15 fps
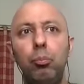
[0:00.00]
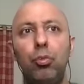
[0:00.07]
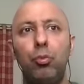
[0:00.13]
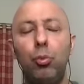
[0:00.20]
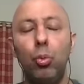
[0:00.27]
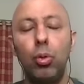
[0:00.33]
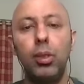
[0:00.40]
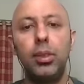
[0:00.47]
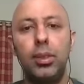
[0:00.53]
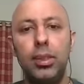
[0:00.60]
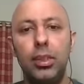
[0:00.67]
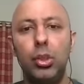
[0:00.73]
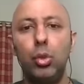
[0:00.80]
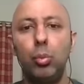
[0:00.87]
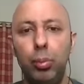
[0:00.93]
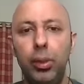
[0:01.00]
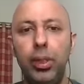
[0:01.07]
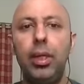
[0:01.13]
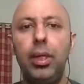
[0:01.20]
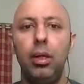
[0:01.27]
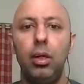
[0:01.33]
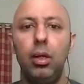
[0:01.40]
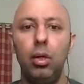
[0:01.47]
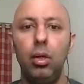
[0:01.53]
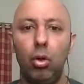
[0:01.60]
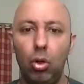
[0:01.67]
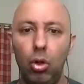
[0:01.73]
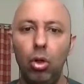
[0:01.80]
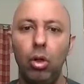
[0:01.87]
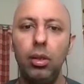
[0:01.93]
focus needs to be
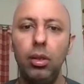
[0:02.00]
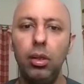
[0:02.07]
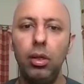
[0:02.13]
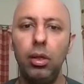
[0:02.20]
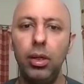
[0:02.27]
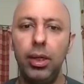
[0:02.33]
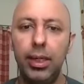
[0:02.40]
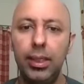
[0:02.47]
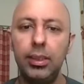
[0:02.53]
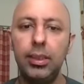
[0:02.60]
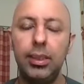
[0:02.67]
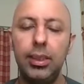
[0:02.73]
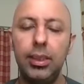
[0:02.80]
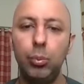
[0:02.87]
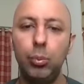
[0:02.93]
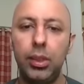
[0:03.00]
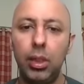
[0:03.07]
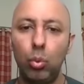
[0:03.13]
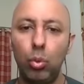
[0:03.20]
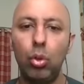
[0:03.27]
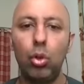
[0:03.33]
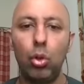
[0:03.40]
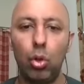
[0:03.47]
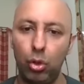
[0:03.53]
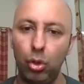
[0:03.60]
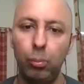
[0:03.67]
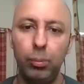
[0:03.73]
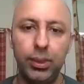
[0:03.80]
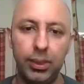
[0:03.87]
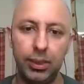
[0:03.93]
on the agencies which are going to talk
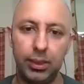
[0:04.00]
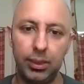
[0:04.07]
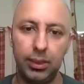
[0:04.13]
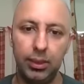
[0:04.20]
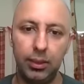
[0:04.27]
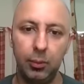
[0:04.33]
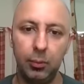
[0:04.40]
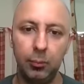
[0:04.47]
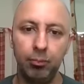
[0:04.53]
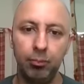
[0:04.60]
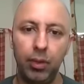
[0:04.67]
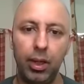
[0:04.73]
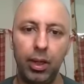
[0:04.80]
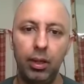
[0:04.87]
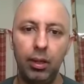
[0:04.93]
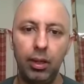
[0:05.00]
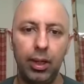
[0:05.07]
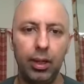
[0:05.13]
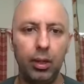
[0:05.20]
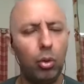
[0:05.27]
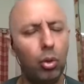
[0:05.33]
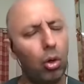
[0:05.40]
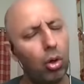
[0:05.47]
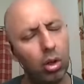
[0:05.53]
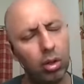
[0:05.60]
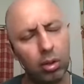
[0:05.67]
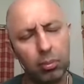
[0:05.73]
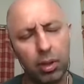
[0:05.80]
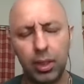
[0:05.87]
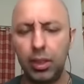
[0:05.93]
your business. And a lot of
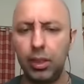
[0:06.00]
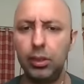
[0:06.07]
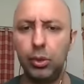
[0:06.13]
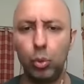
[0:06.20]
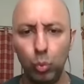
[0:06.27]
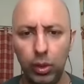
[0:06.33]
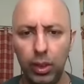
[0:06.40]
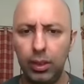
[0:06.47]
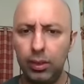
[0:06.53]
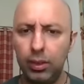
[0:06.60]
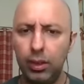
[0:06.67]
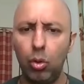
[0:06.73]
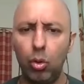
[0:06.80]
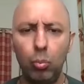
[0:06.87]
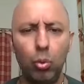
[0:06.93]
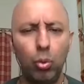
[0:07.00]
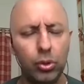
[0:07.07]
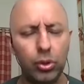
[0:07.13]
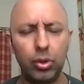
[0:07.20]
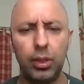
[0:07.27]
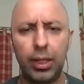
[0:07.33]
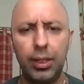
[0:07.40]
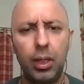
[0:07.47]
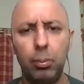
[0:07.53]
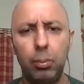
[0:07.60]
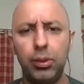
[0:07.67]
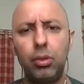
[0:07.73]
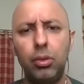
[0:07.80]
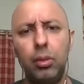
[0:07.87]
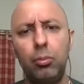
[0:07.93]
the marketers do that.
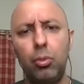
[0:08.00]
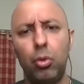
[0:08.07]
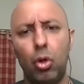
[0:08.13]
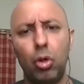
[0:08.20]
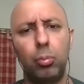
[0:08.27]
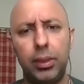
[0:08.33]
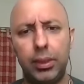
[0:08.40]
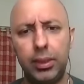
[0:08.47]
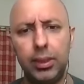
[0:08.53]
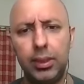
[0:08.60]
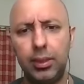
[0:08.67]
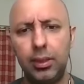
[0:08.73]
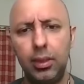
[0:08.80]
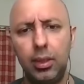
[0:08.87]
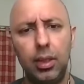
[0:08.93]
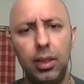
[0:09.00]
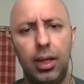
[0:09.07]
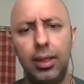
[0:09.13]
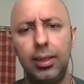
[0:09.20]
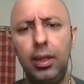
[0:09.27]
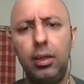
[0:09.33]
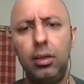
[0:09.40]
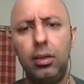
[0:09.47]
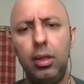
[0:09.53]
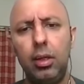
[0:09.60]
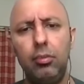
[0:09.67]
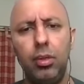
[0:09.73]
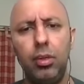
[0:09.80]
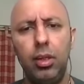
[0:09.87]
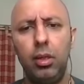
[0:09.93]
90% of them talk business. I think
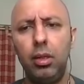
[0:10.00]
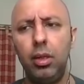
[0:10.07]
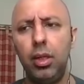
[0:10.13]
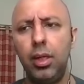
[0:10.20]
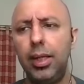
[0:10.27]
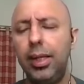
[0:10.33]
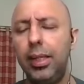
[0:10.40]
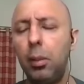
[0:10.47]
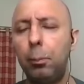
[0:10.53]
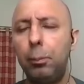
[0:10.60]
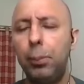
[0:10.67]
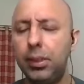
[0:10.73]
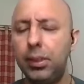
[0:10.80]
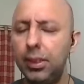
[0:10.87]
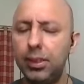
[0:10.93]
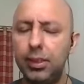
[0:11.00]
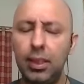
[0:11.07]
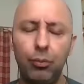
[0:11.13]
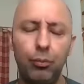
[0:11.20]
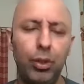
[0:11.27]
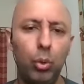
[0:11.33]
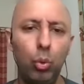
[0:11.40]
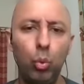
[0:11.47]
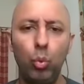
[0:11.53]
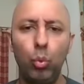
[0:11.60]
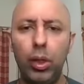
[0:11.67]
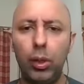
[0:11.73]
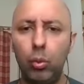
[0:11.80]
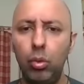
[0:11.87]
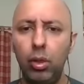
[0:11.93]
even in the pitches that we do
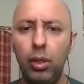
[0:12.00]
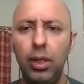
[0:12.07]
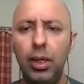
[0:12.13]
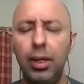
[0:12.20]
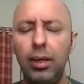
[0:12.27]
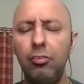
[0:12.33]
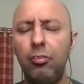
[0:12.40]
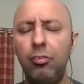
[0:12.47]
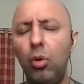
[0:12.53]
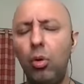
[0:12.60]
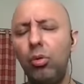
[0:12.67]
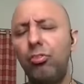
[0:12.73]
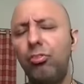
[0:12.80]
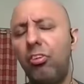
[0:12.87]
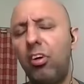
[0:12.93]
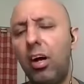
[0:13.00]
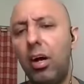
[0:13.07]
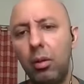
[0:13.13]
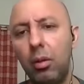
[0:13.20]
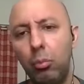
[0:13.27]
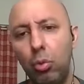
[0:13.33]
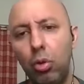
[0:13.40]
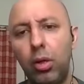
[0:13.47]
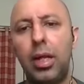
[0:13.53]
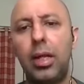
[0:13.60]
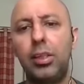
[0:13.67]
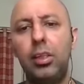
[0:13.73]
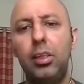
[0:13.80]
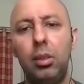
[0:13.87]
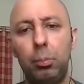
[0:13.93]
regularly, I have found far more
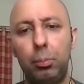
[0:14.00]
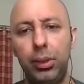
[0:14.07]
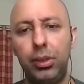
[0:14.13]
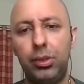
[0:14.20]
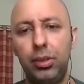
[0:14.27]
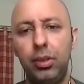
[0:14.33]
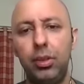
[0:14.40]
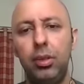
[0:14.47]
traction in the pitch